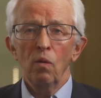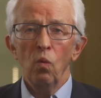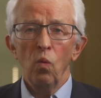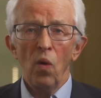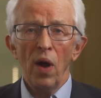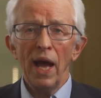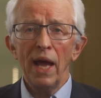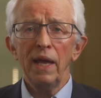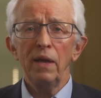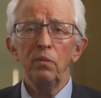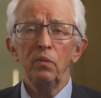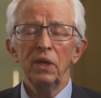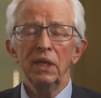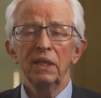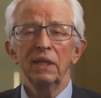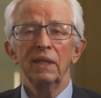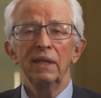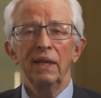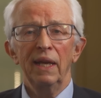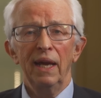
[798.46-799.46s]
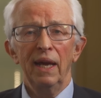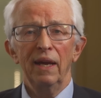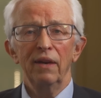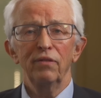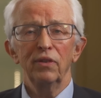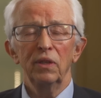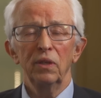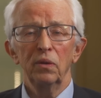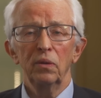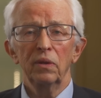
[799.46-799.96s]
why we didn't
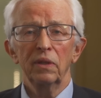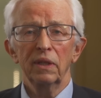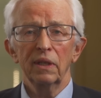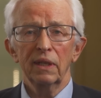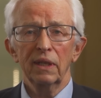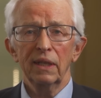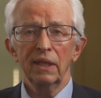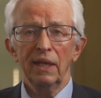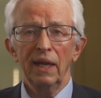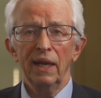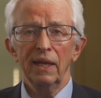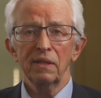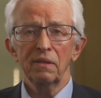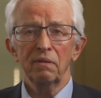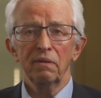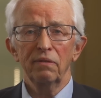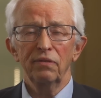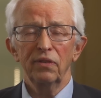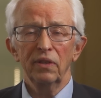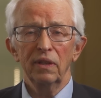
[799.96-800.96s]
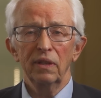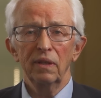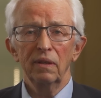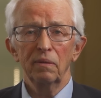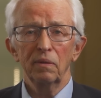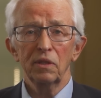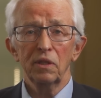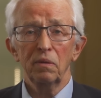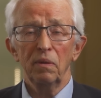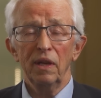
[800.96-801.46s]
have a nuclear
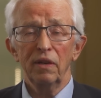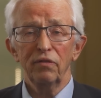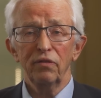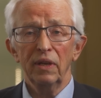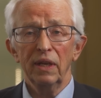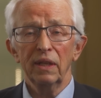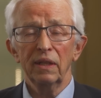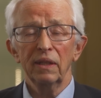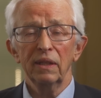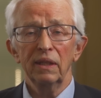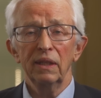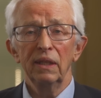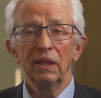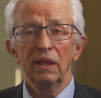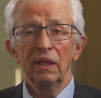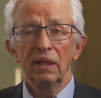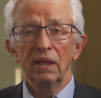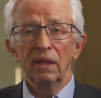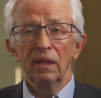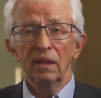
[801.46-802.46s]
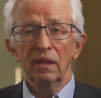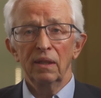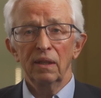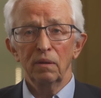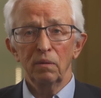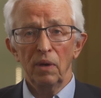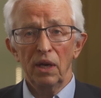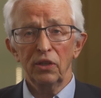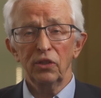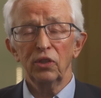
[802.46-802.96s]
catastrophe was quite frankly
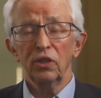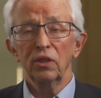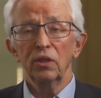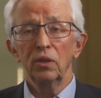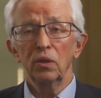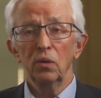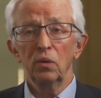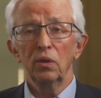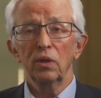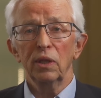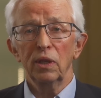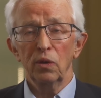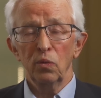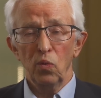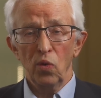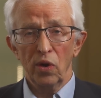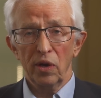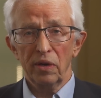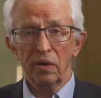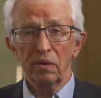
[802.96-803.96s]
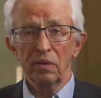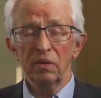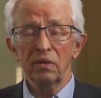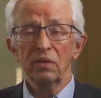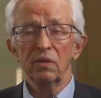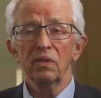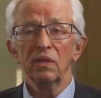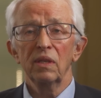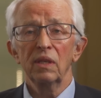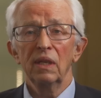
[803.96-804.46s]
the Russian nuclear
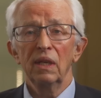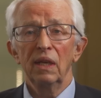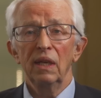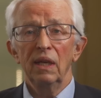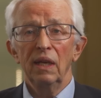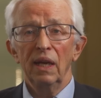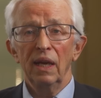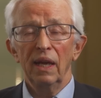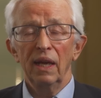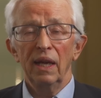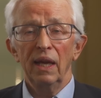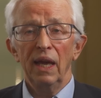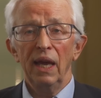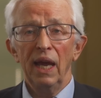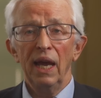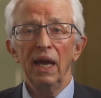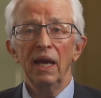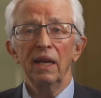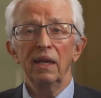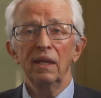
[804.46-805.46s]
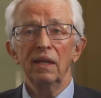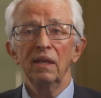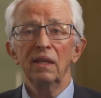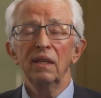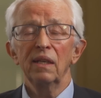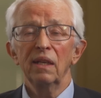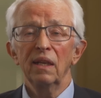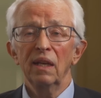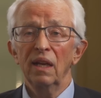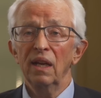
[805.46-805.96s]
workers uh,
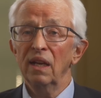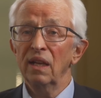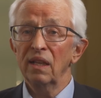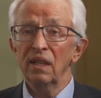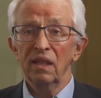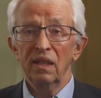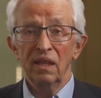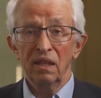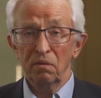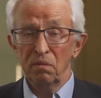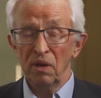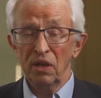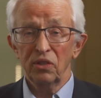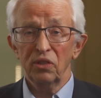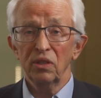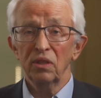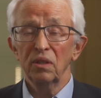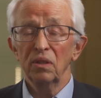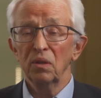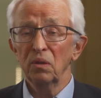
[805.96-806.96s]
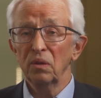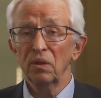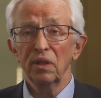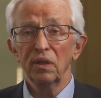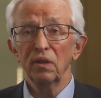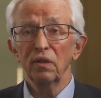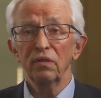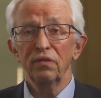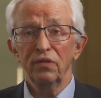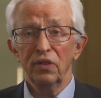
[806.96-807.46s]
and uh, the Russian
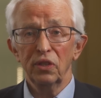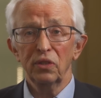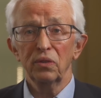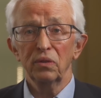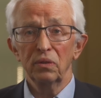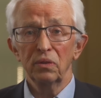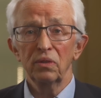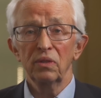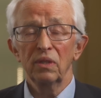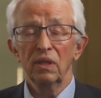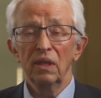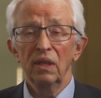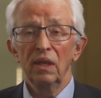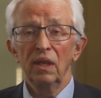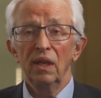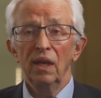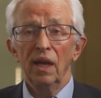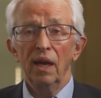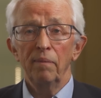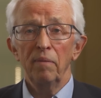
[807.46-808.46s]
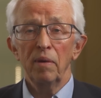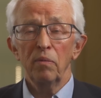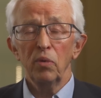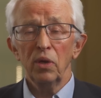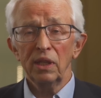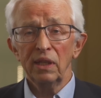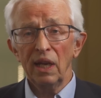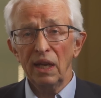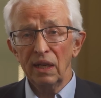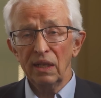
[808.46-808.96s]
nuclear officials. I mean,
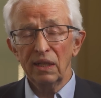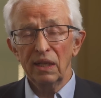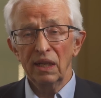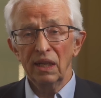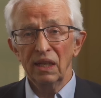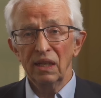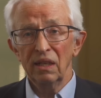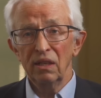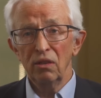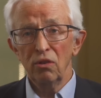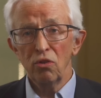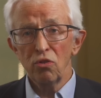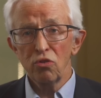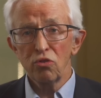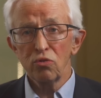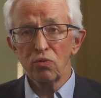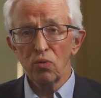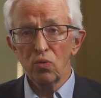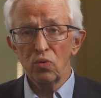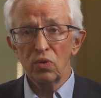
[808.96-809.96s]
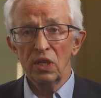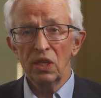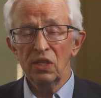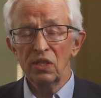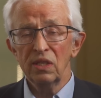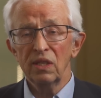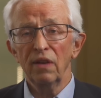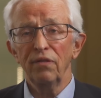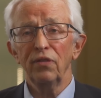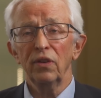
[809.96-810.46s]
what they did through
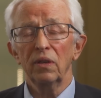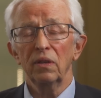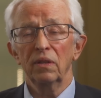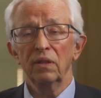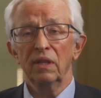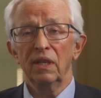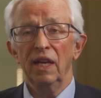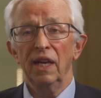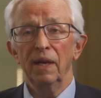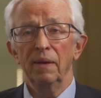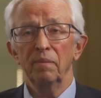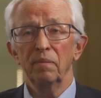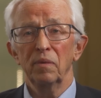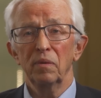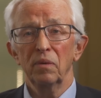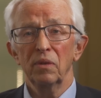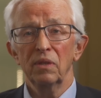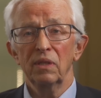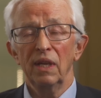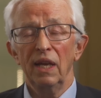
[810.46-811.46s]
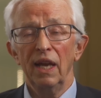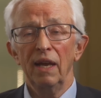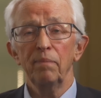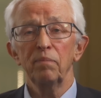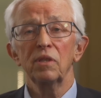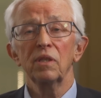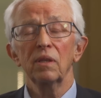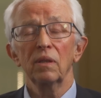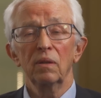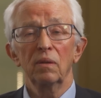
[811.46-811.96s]
these difficult times was
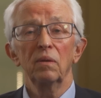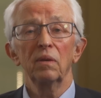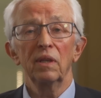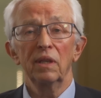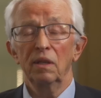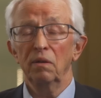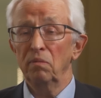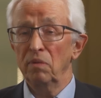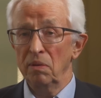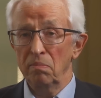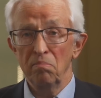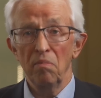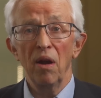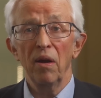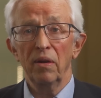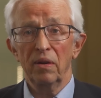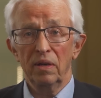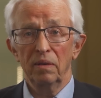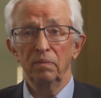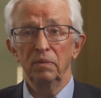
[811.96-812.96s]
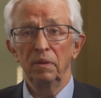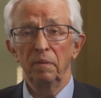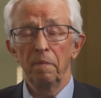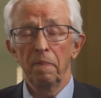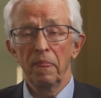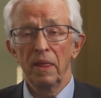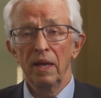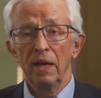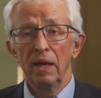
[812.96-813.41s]
absolutely remarkable.